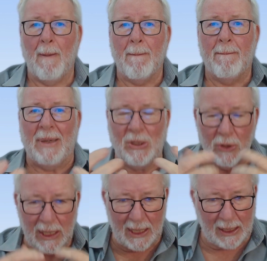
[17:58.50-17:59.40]
But you
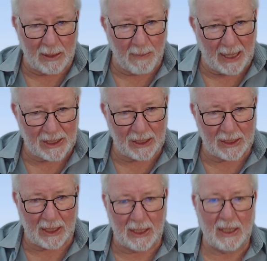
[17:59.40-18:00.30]
need to get the
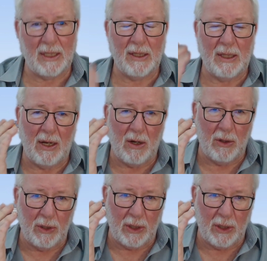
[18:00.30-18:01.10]
basics idea that there